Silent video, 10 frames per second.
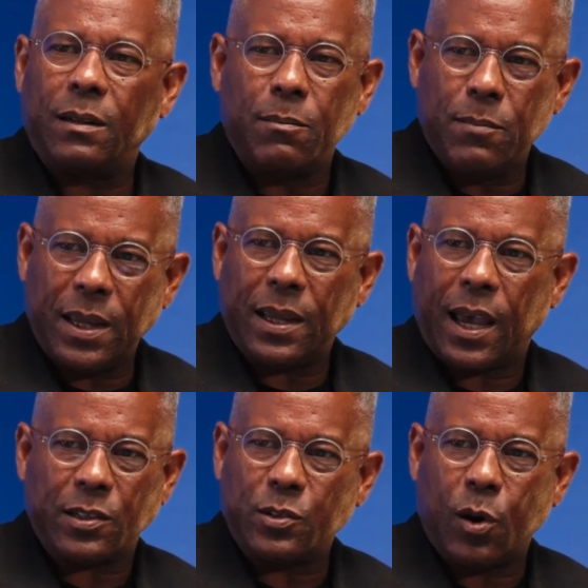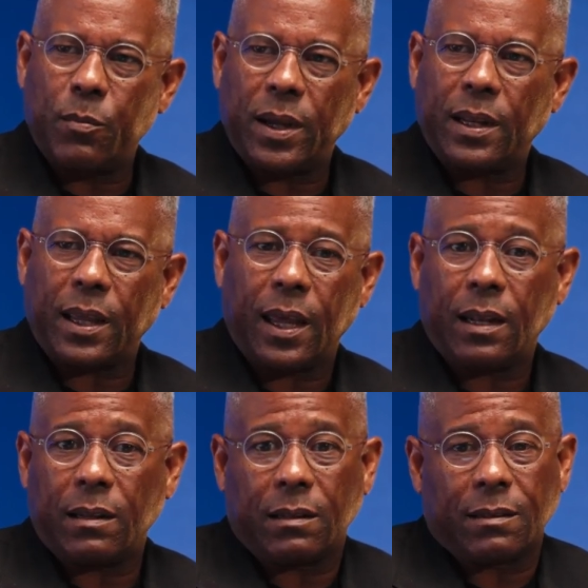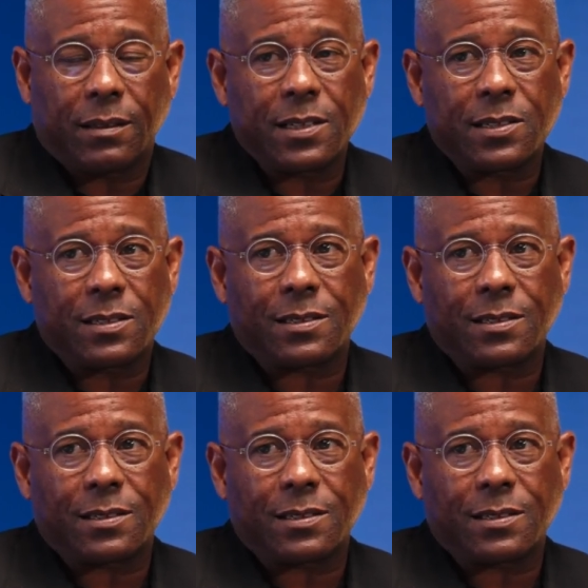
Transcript: has no meaning, and this is